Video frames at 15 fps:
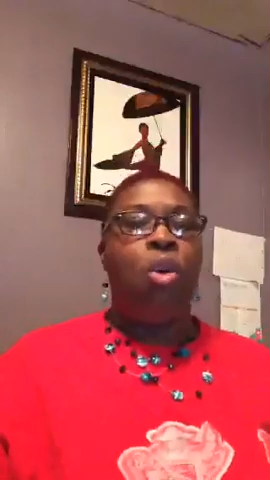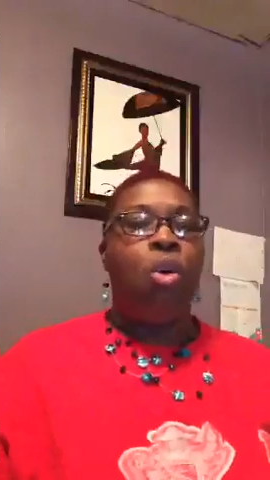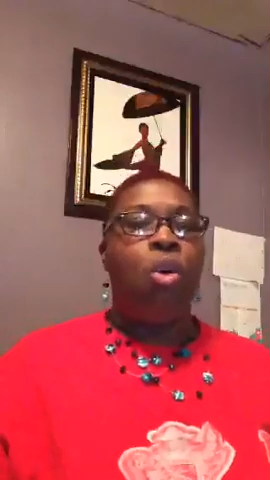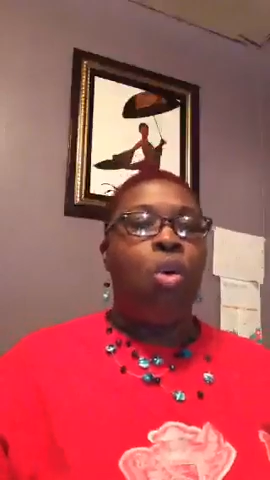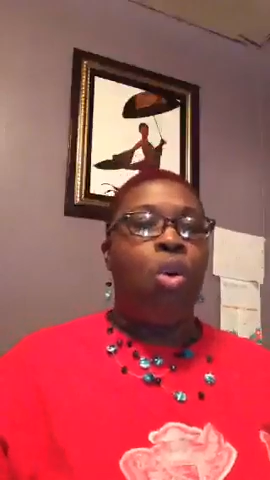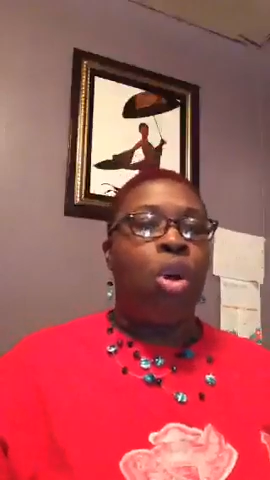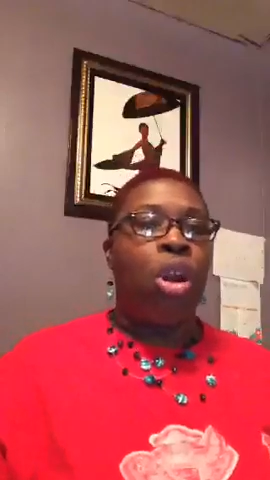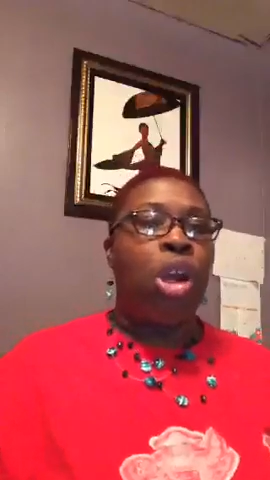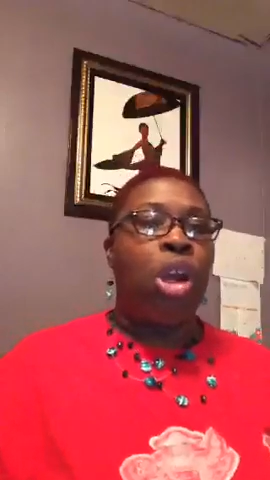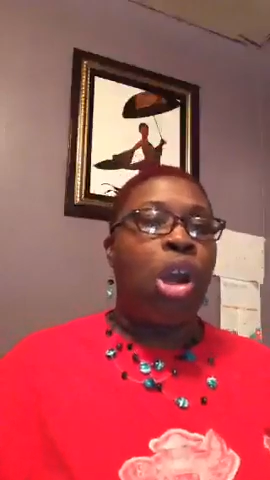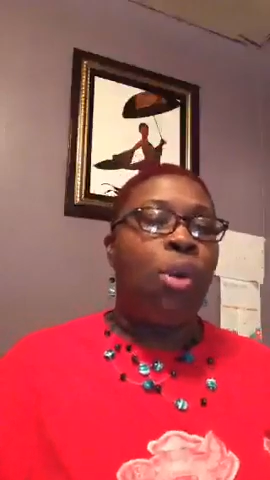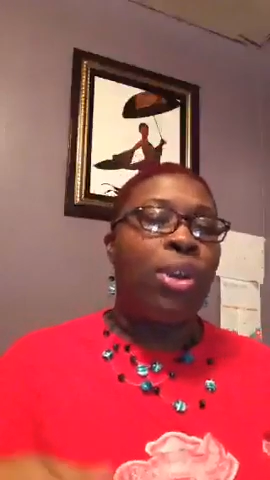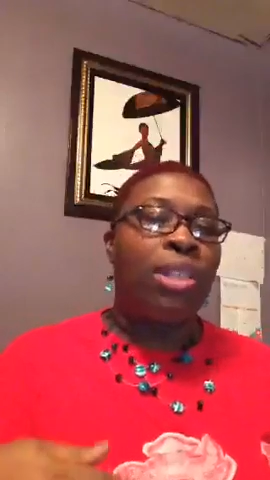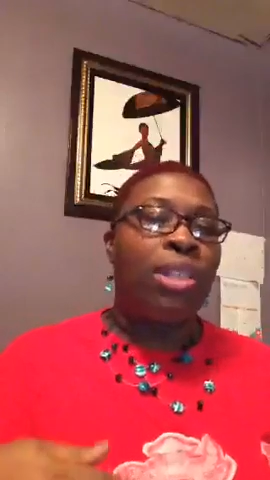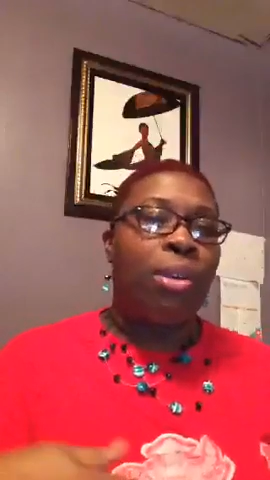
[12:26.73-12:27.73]
or
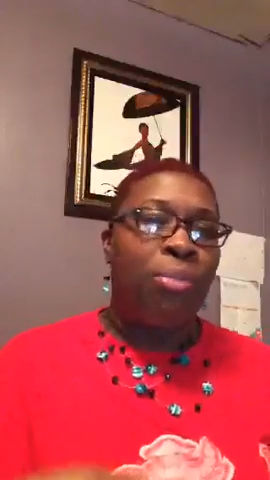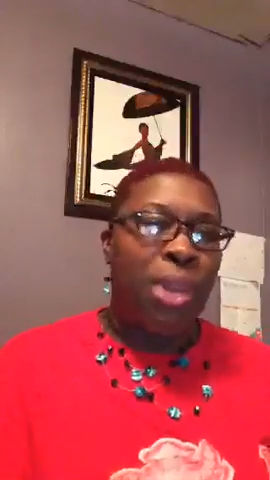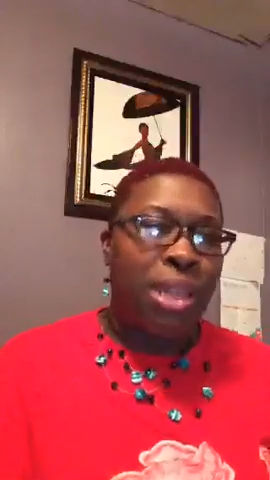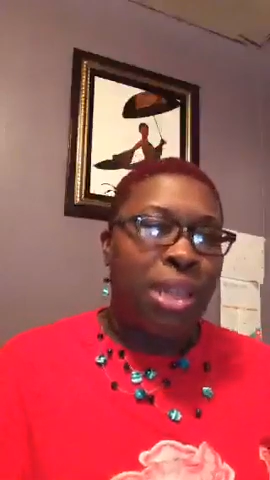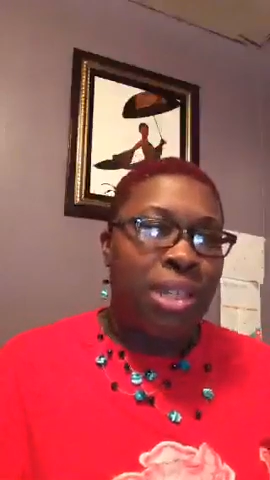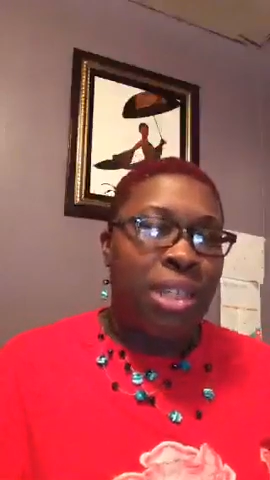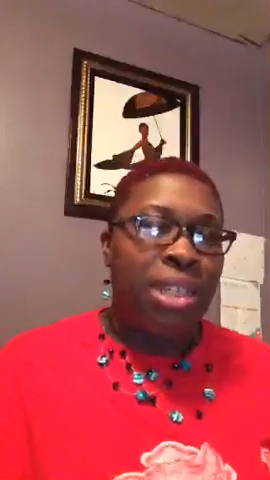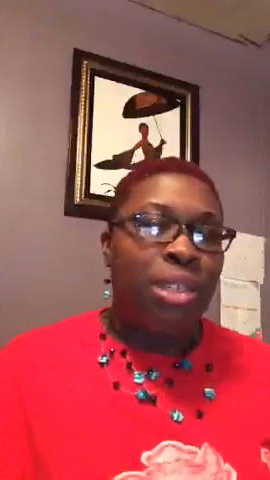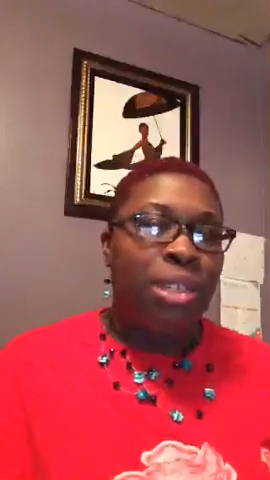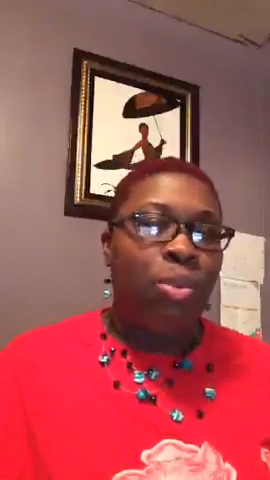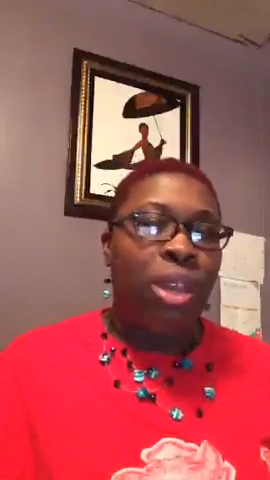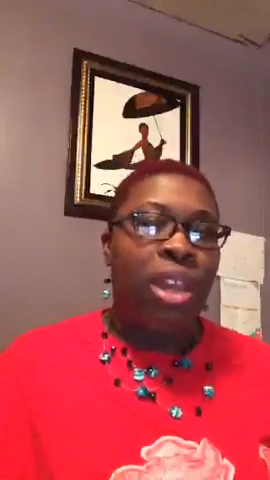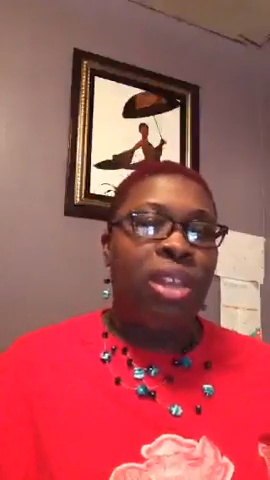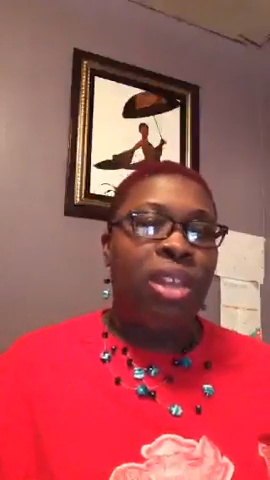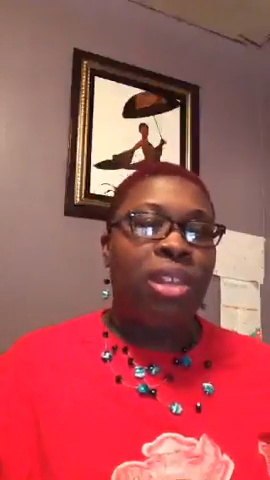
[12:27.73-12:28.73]
go into business
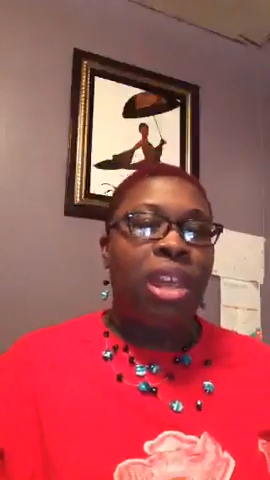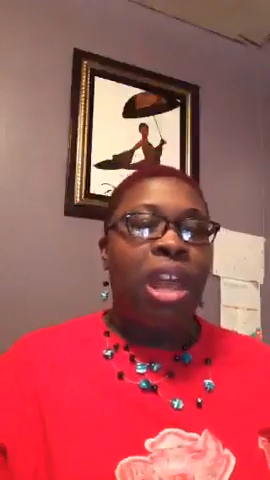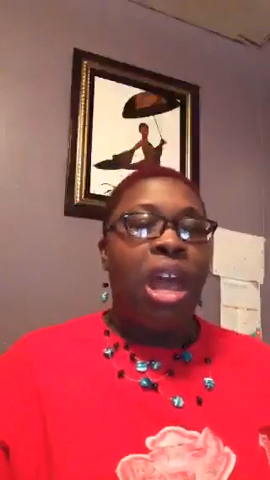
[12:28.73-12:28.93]
with.